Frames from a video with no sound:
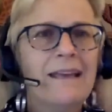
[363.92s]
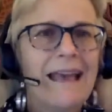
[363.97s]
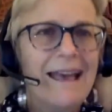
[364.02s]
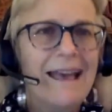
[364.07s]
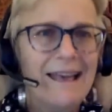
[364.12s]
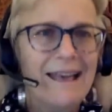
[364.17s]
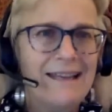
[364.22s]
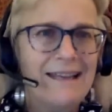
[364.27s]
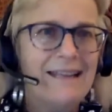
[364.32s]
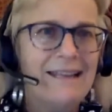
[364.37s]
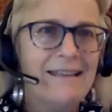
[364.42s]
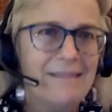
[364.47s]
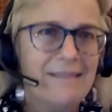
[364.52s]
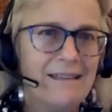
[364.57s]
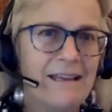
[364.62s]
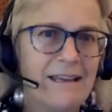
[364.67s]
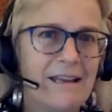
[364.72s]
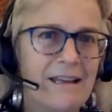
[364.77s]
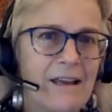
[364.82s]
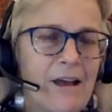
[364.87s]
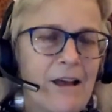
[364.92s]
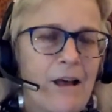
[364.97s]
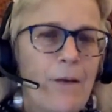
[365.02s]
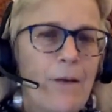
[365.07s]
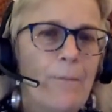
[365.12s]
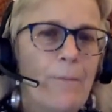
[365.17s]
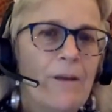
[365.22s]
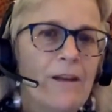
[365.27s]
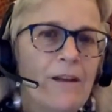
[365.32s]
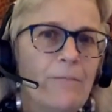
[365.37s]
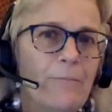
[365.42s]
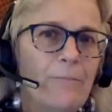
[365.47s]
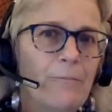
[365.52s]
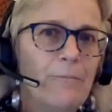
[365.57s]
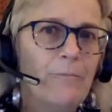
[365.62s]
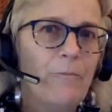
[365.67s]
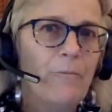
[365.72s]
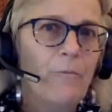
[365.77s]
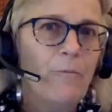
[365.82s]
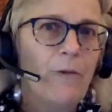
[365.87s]
anything. But in
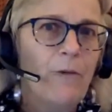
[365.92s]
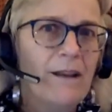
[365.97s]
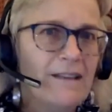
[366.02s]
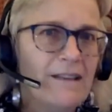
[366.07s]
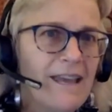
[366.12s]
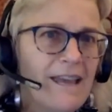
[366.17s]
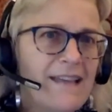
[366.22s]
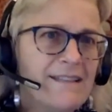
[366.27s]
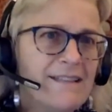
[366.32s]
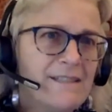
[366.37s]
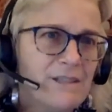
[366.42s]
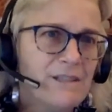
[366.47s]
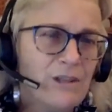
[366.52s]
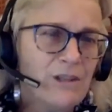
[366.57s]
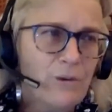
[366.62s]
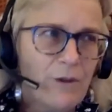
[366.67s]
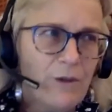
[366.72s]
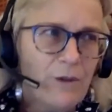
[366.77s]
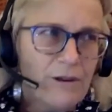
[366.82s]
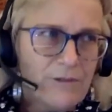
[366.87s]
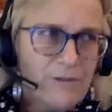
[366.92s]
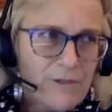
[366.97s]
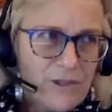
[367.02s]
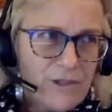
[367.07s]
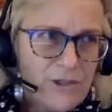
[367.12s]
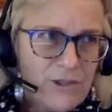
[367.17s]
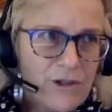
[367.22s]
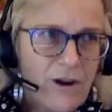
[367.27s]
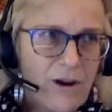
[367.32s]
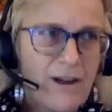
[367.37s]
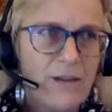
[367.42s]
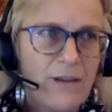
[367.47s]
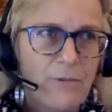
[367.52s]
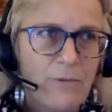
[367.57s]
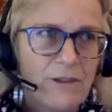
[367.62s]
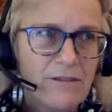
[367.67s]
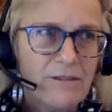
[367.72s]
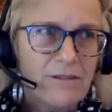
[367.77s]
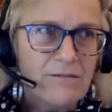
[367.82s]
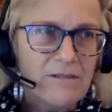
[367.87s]
one case, you are starting
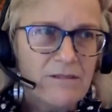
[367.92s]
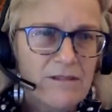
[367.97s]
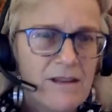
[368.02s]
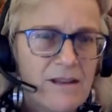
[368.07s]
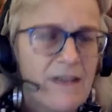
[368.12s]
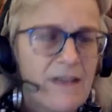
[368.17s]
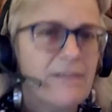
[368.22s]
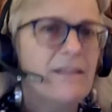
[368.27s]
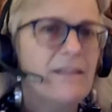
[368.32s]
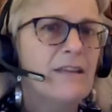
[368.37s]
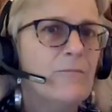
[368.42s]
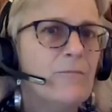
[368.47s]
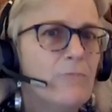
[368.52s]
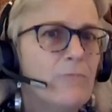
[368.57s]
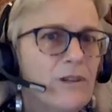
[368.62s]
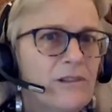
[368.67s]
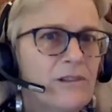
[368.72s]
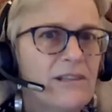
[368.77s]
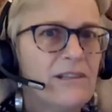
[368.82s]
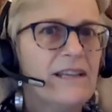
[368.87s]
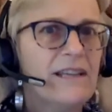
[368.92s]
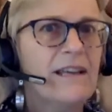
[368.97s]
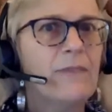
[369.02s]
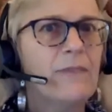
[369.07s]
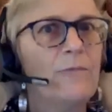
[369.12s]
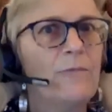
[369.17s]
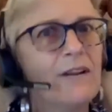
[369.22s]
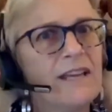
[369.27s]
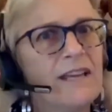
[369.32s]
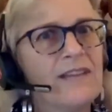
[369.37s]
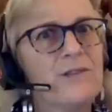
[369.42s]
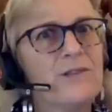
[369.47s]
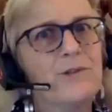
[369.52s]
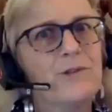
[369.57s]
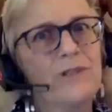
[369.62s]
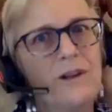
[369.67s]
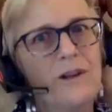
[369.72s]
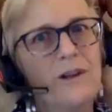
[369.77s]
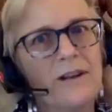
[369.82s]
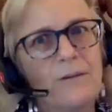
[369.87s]
with nothing and building, and one case, you're
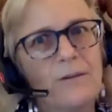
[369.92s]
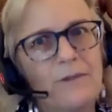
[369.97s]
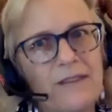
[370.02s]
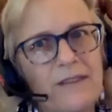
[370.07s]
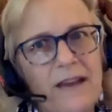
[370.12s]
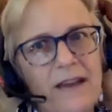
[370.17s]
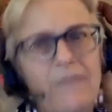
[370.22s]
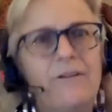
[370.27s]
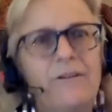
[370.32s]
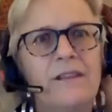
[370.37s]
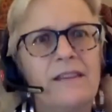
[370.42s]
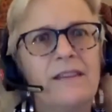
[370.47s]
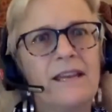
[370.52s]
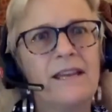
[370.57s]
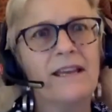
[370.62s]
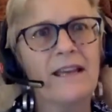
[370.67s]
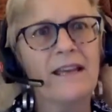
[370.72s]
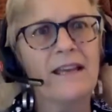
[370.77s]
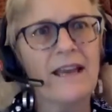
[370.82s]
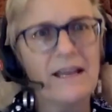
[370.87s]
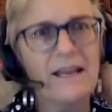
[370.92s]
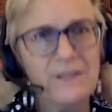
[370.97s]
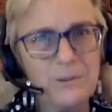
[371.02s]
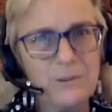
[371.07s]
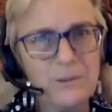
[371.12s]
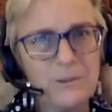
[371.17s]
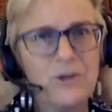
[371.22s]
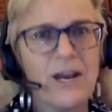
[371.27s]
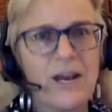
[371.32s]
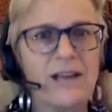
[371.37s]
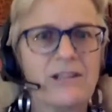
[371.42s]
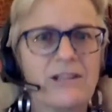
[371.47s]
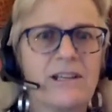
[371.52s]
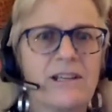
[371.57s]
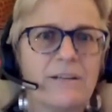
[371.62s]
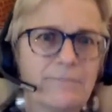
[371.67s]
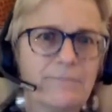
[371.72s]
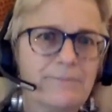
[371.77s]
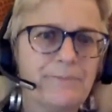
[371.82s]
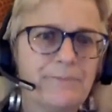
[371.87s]
starting with everything and subtracting
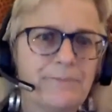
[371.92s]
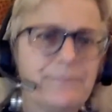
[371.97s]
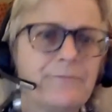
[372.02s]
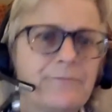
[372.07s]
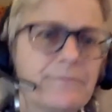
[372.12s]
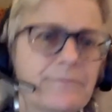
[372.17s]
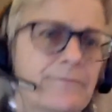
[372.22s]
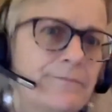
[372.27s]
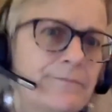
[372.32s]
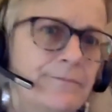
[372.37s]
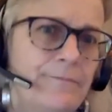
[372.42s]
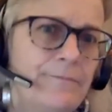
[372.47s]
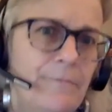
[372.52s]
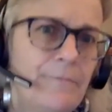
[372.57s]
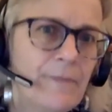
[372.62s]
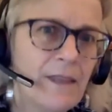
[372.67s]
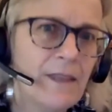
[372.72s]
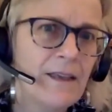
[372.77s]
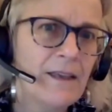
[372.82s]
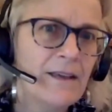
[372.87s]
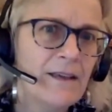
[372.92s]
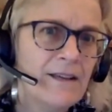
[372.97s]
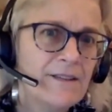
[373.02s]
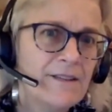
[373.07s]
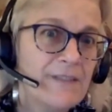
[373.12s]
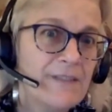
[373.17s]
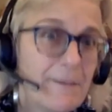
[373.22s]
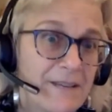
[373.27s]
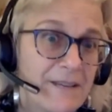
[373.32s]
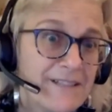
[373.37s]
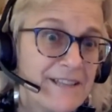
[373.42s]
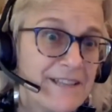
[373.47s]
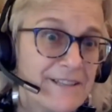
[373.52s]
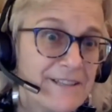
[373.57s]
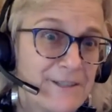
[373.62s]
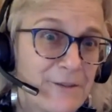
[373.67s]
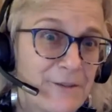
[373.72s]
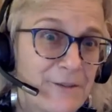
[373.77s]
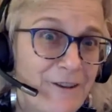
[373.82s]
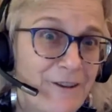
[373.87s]
that Great. make sense
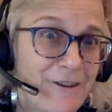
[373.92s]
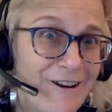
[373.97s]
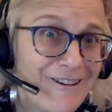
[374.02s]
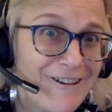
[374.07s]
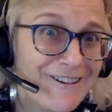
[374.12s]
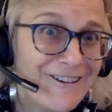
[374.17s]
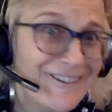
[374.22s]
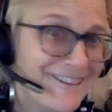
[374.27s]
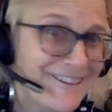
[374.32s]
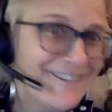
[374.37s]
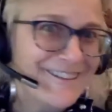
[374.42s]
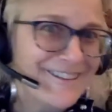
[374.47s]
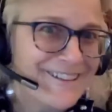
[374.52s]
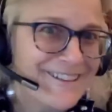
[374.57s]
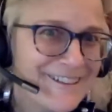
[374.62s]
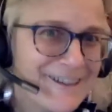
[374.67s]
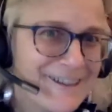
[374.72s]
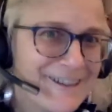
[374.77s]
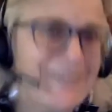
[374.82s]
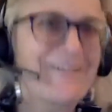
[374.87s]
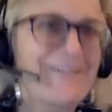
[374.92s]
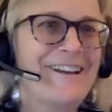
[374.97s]
so far? I okay. think